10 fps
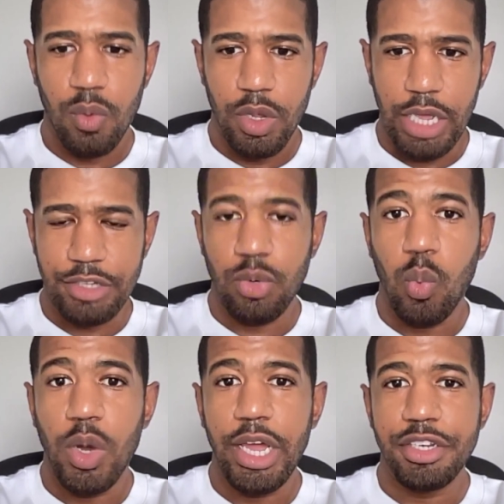I said
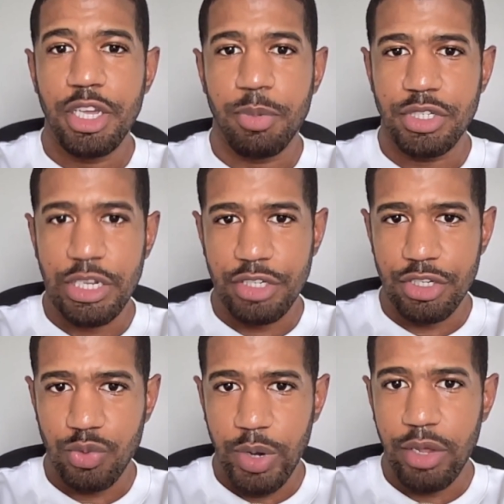one idea per
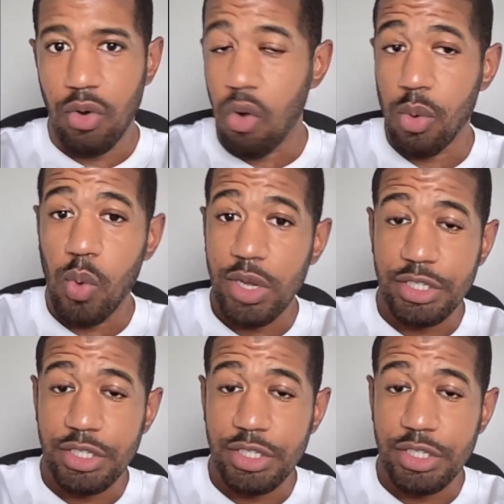sentence, right? Or one